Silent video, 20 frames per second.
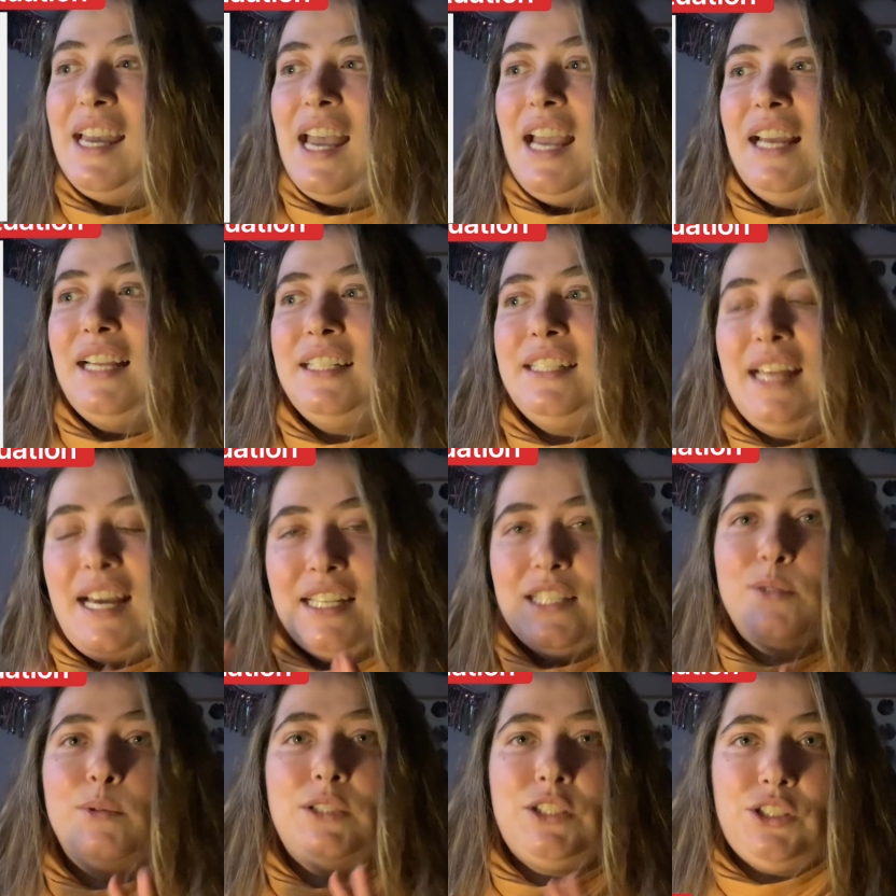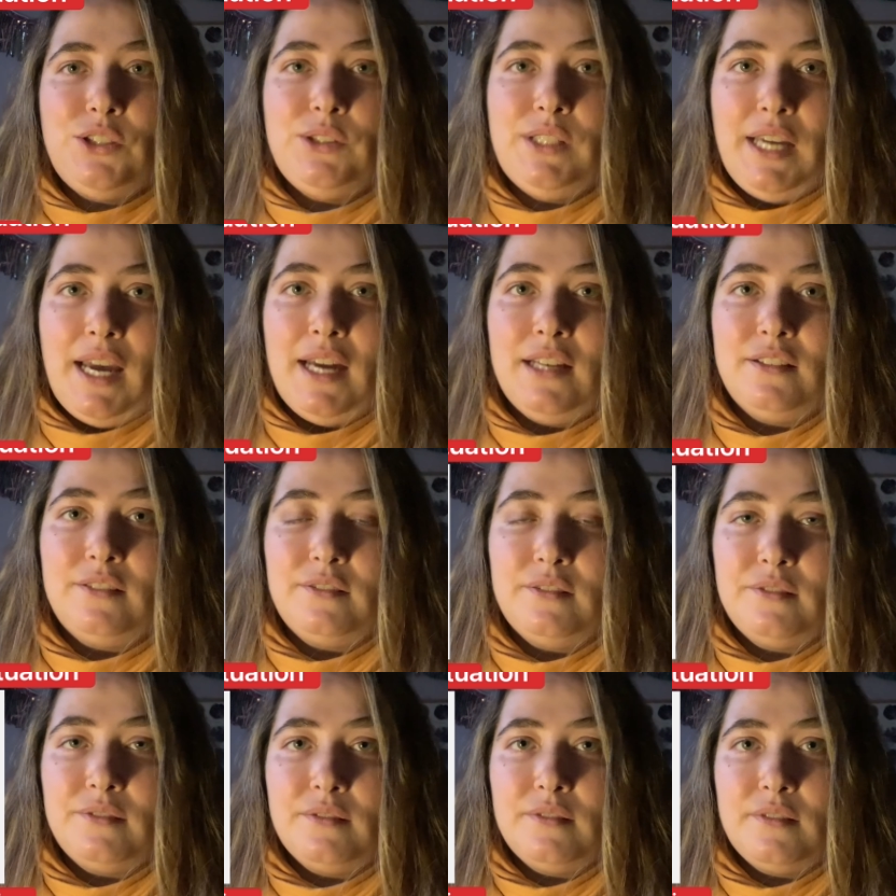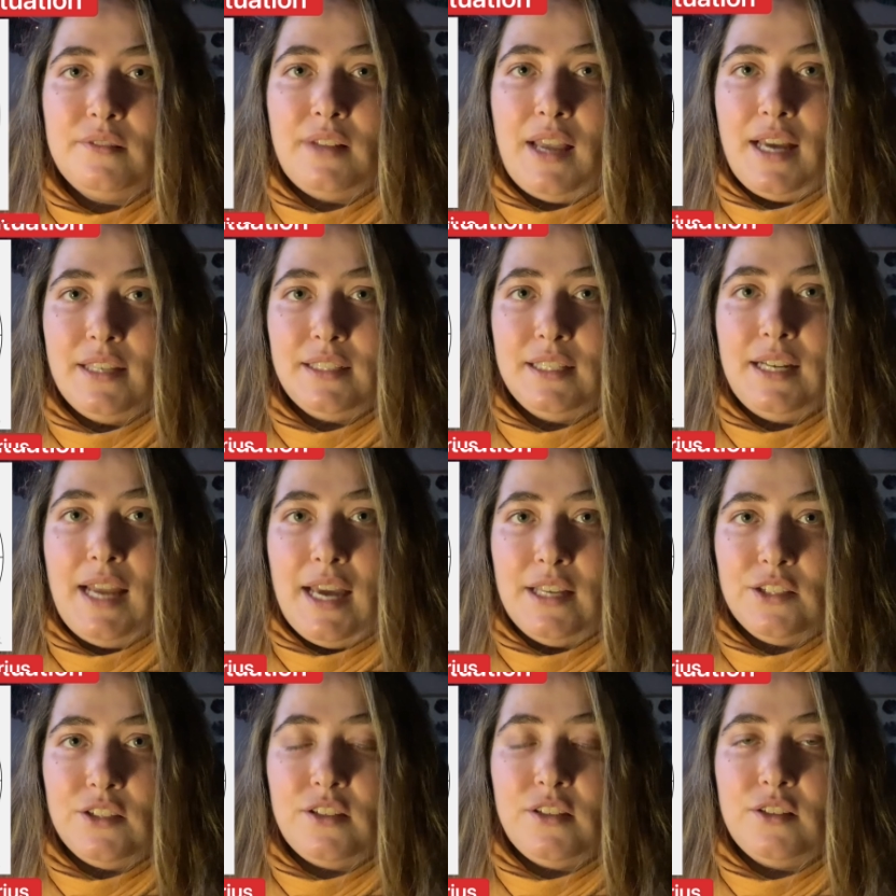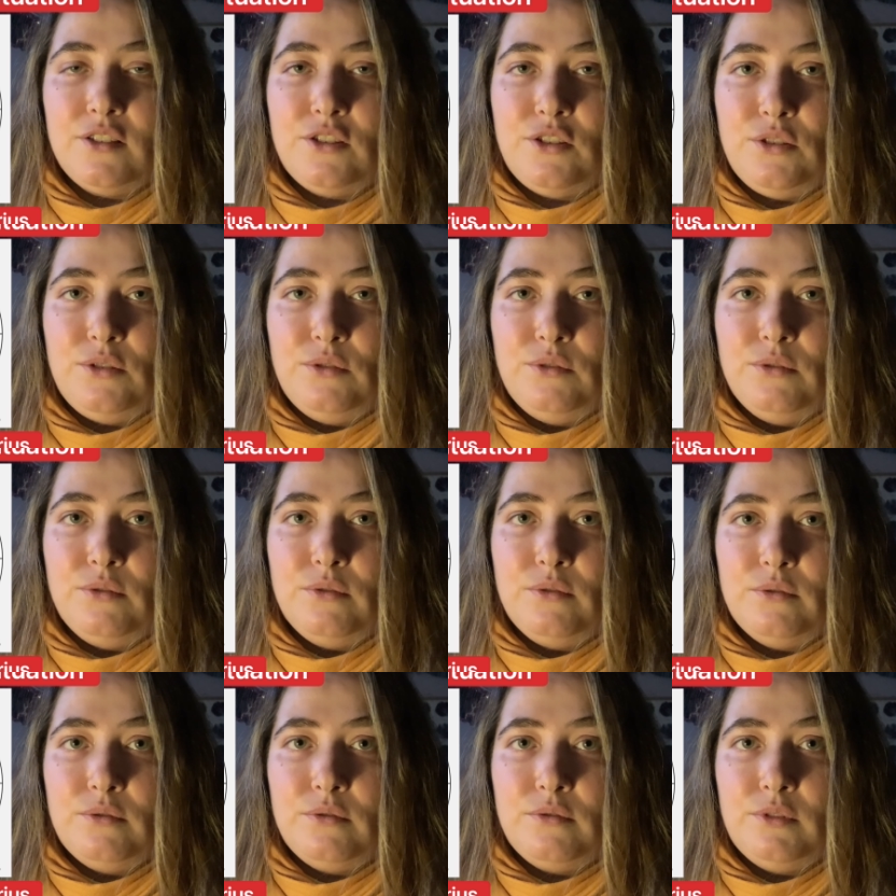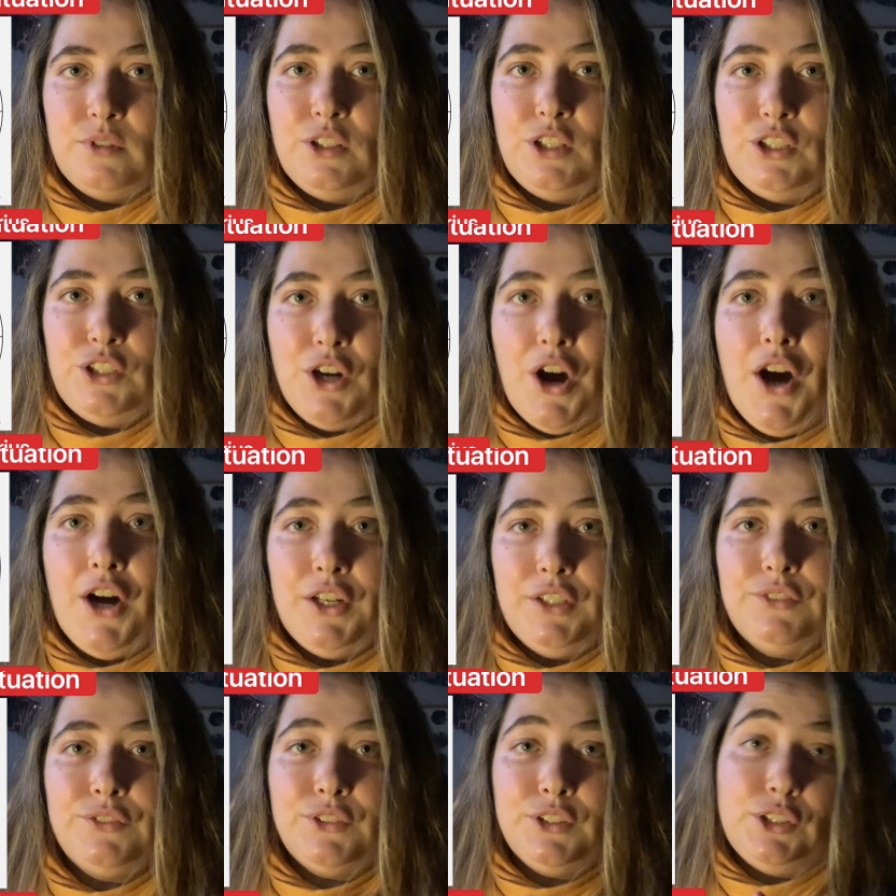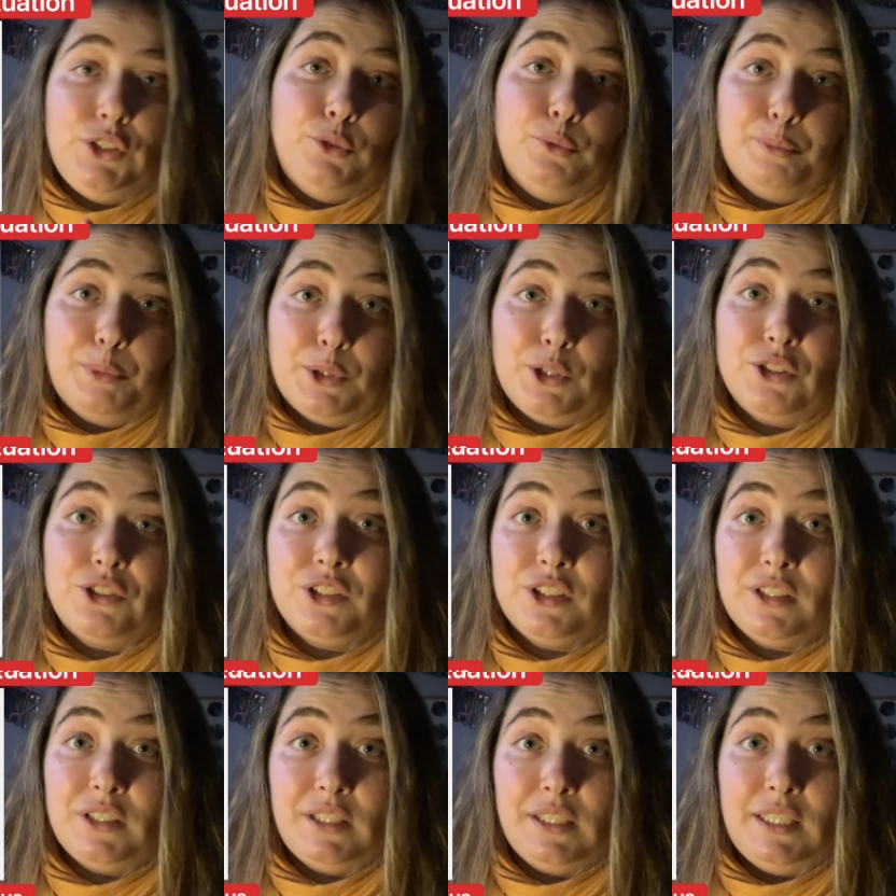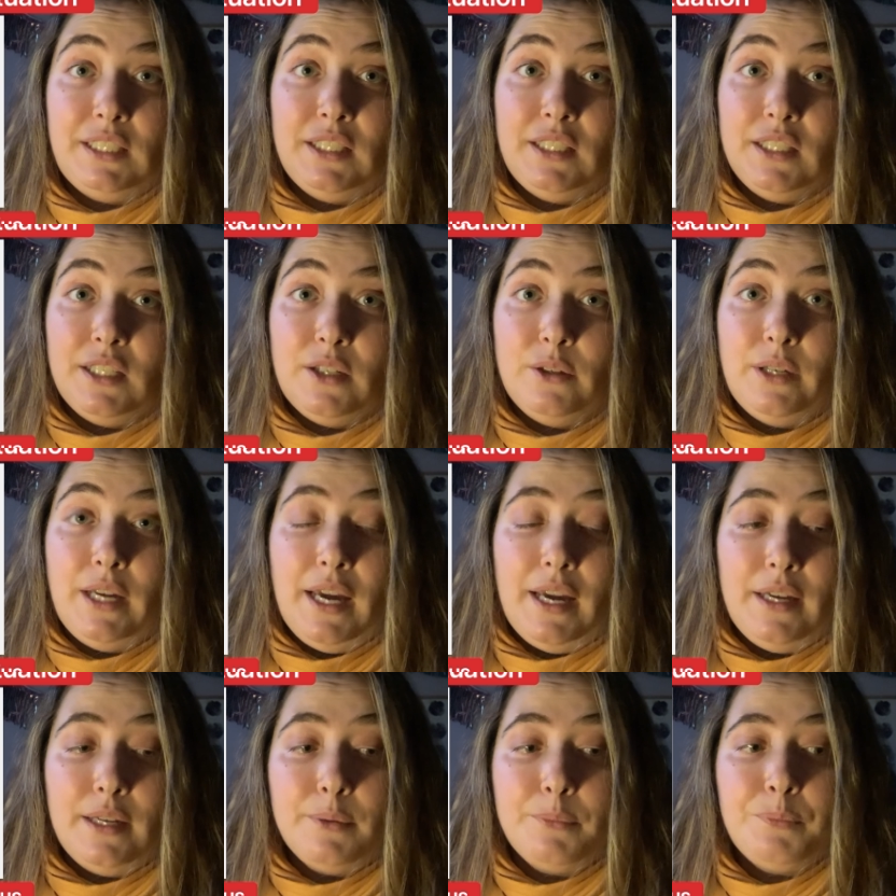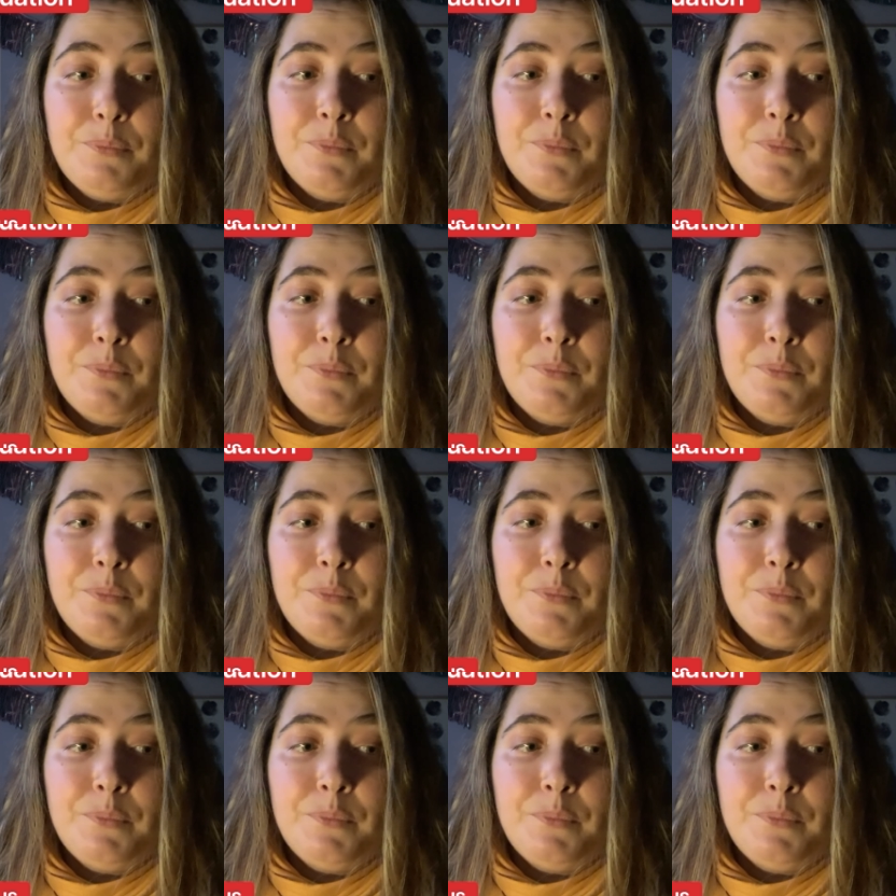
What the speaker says: And that's what you get as an answer to the yod for you personally, okay?